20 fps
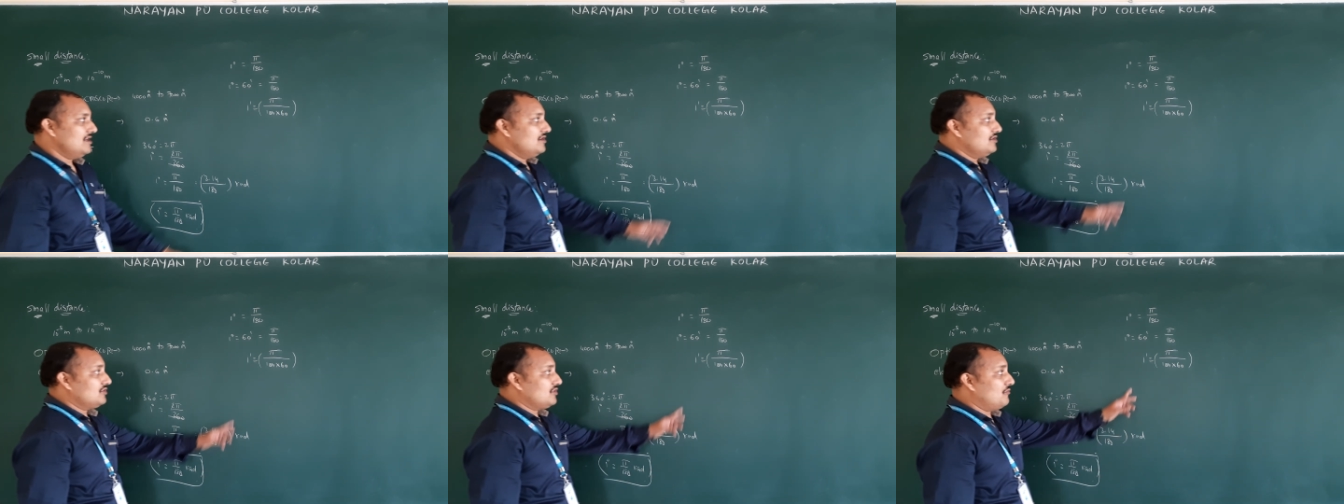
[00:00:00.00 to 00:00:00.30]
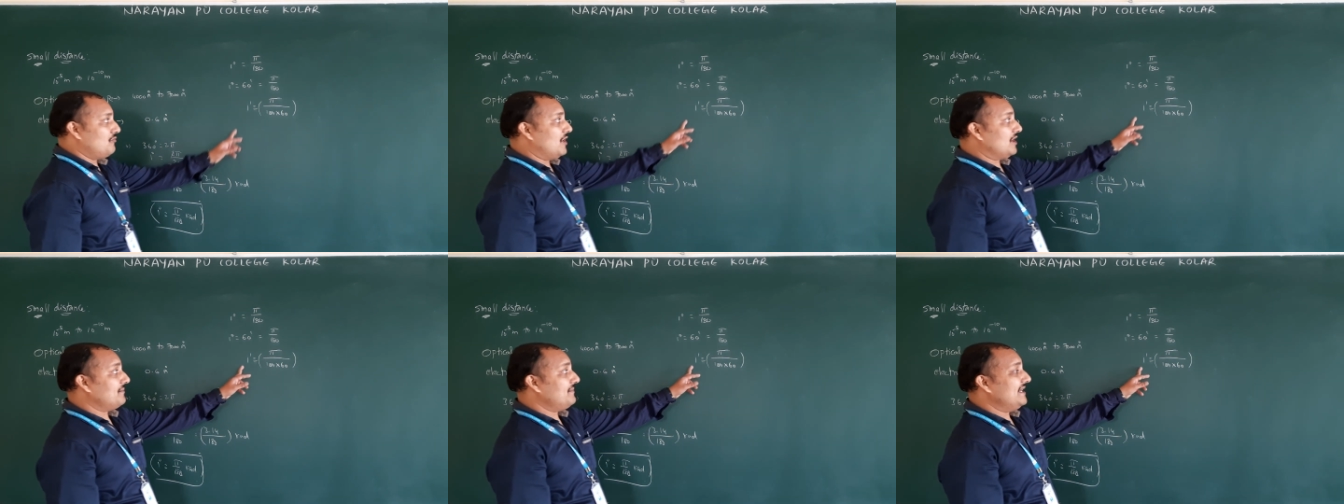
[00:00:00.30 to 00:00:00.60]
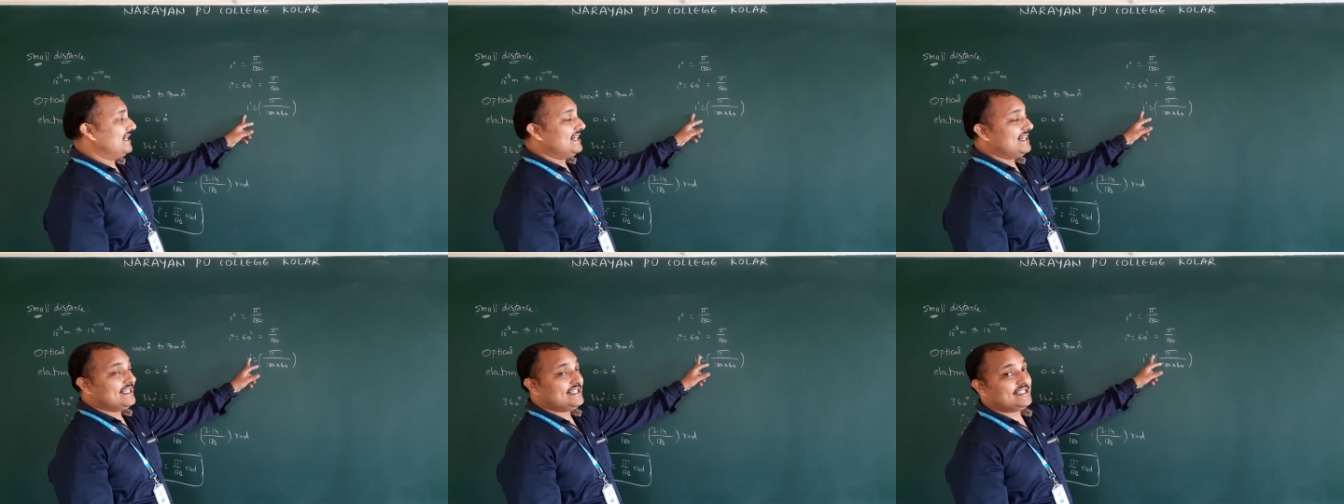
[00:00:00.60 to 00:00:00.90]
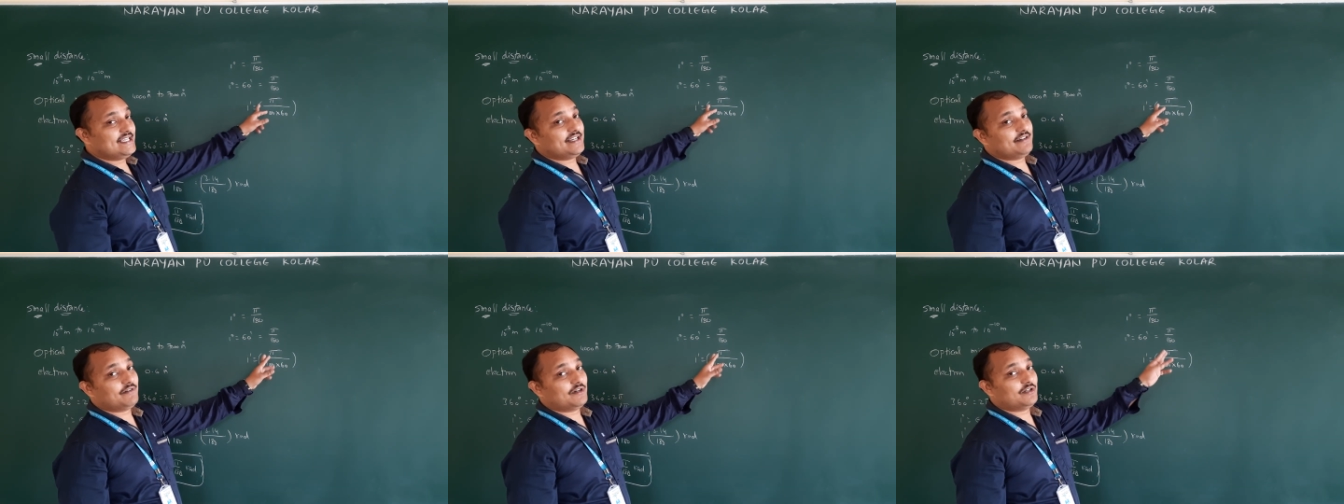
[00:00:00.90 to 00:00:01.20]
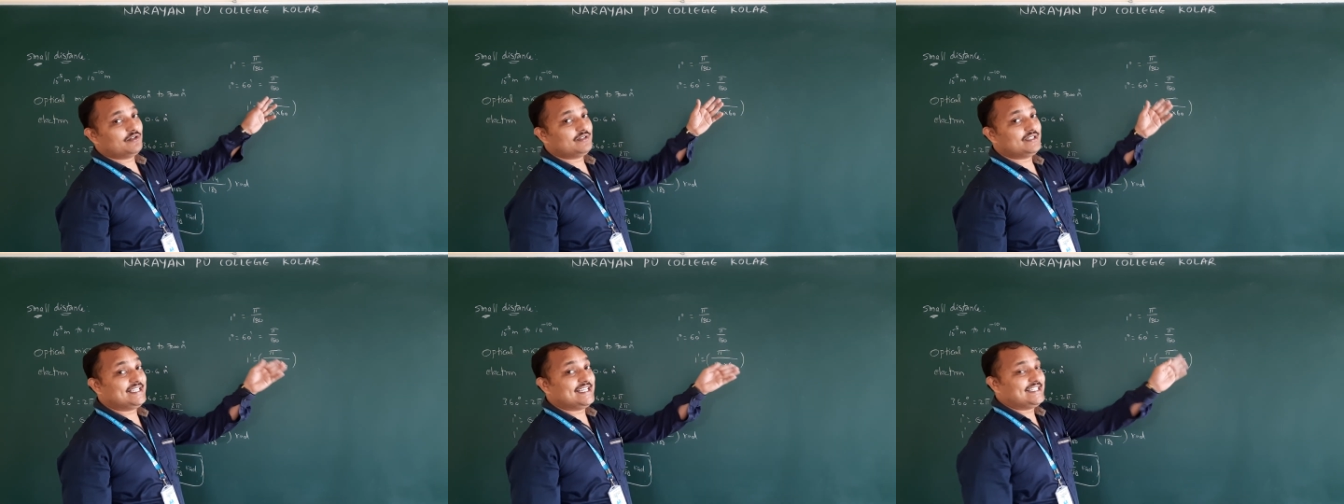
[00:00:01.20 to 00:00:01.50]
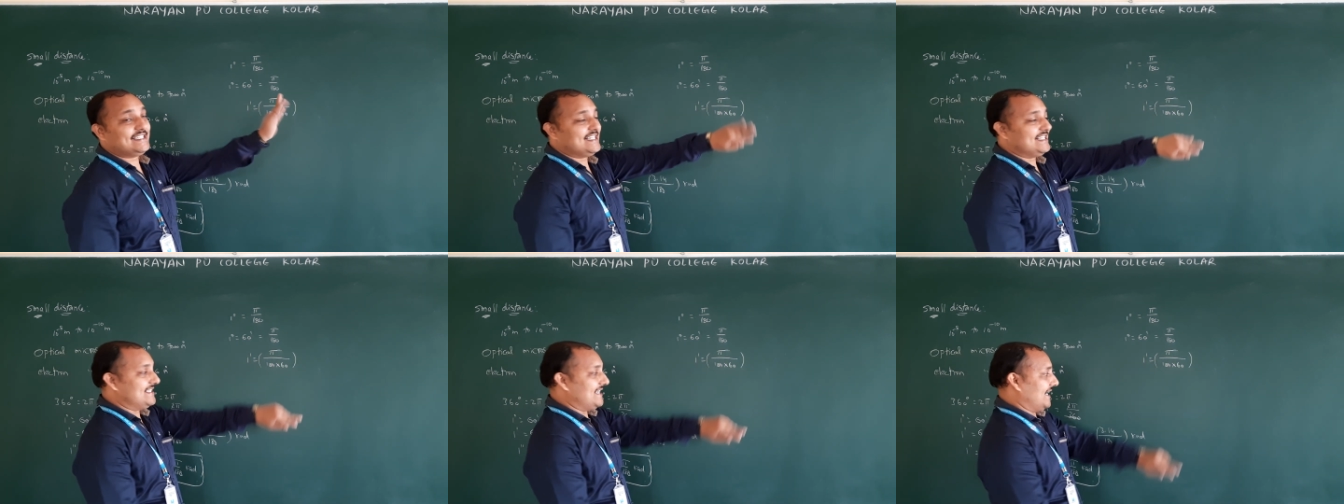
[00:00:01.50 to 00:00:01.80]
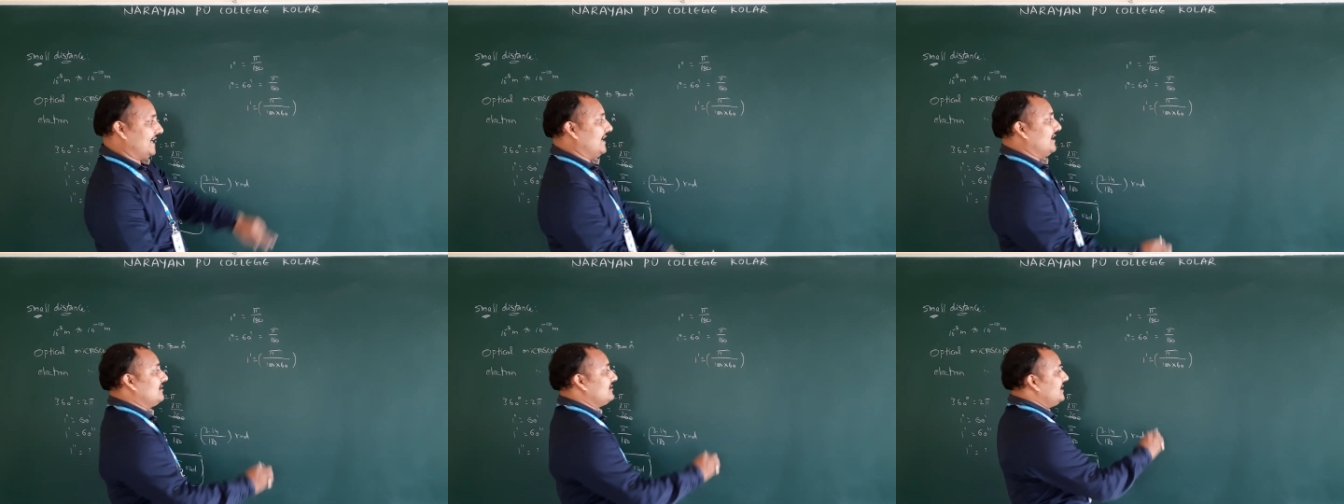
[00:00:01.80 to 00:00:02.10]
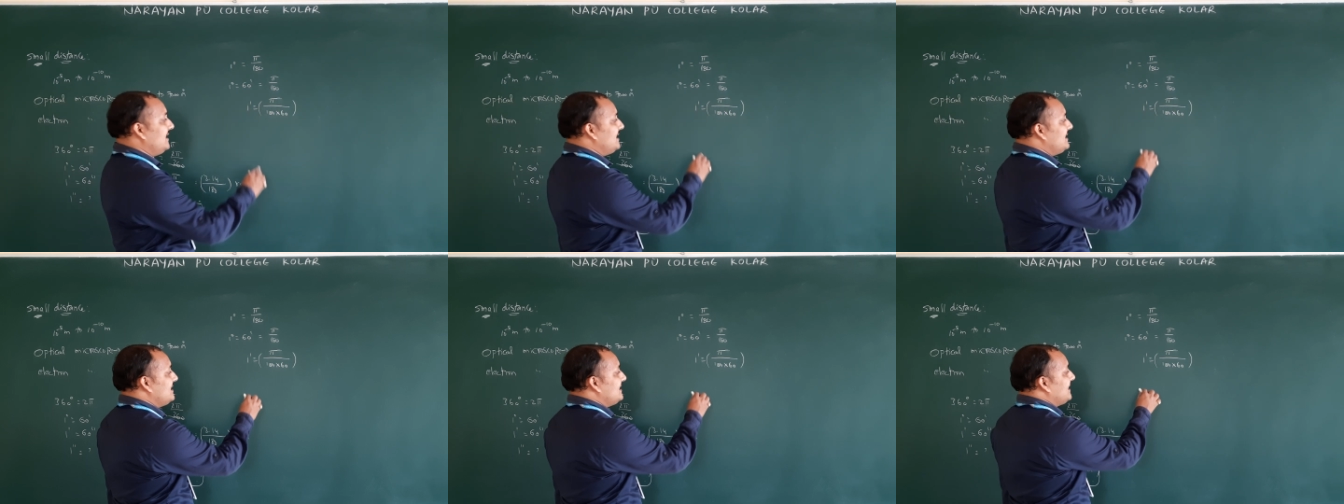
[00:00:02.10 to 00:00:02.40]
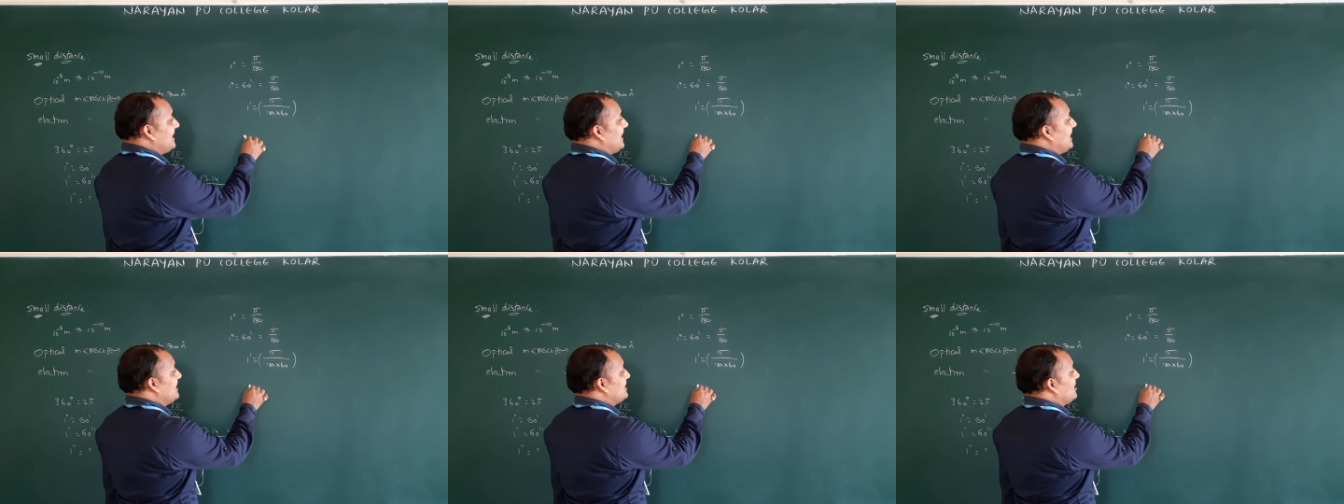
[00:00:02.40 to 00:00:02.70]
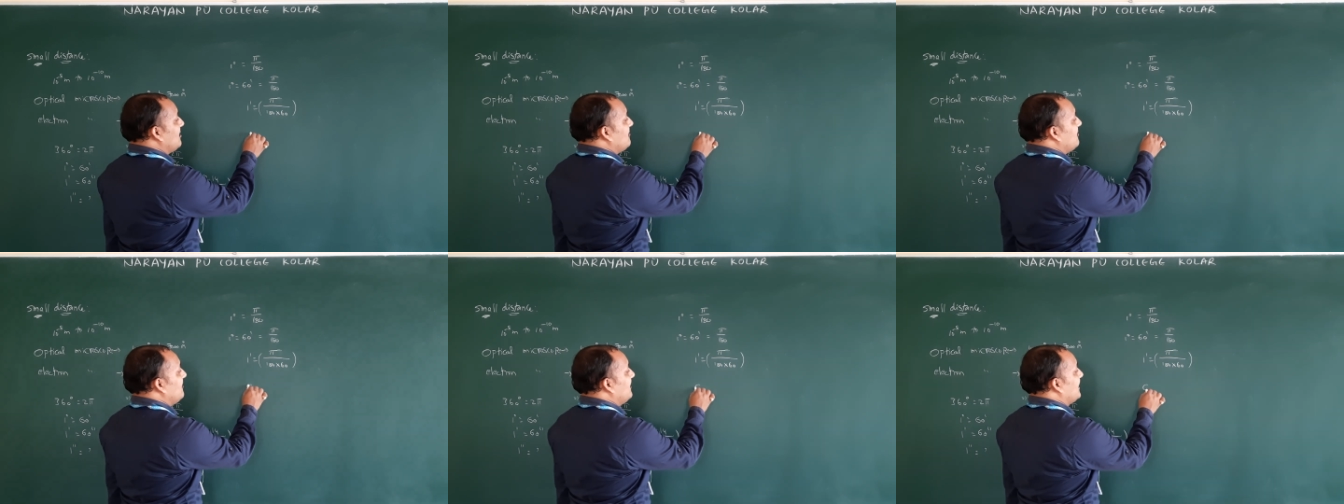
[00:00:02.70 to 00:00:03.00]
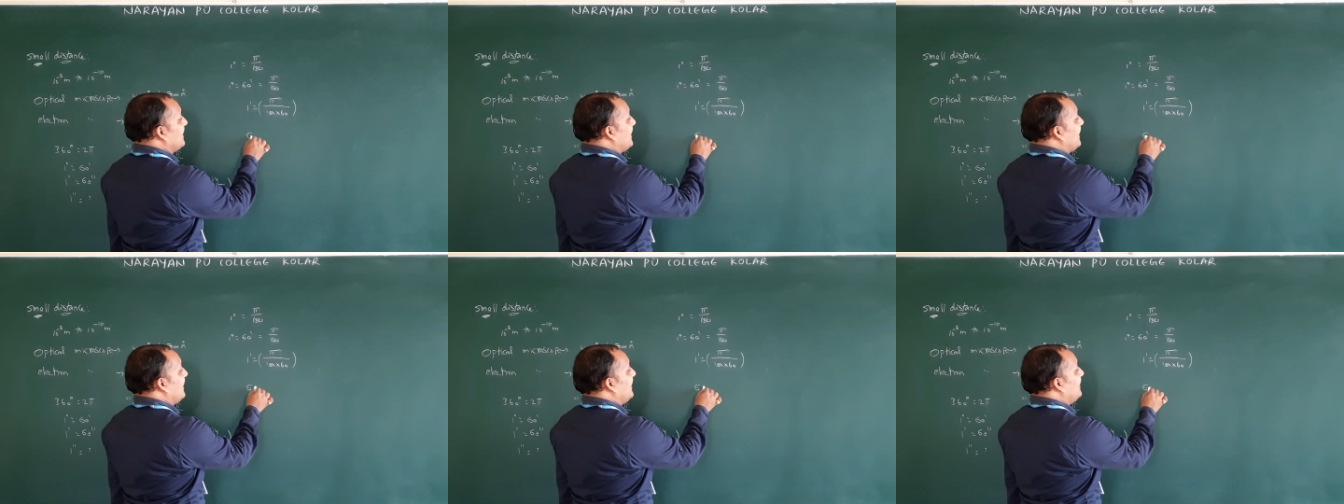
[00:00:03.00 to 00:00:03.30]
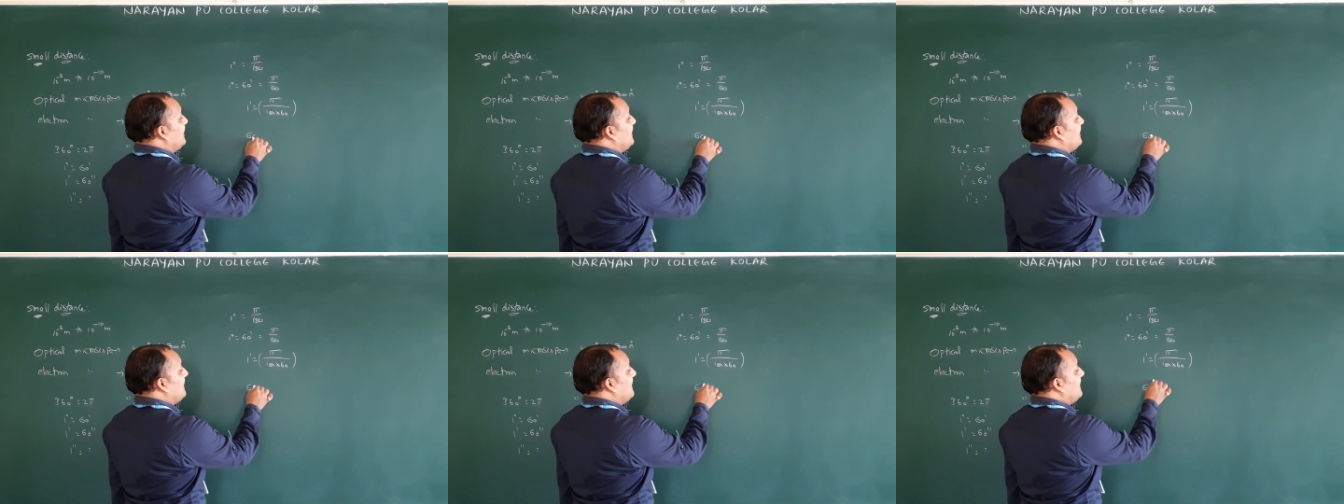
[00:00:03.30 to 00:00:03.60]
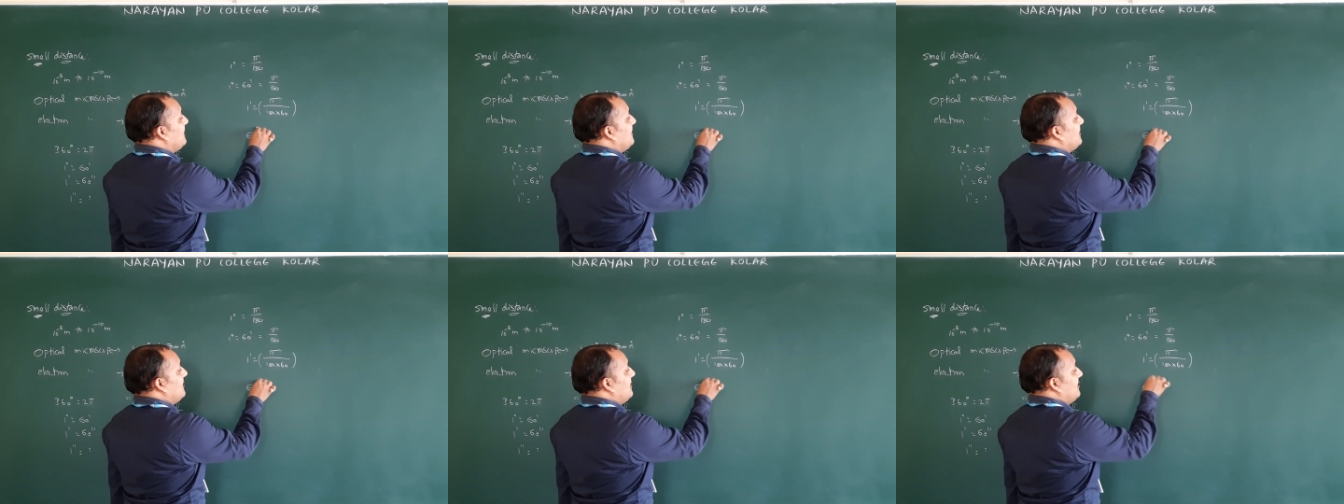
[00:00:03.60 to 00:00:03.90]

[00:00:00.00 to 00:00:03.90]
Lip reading: So 1 minute is equal to 60 seconds. 60 seconds how you will write?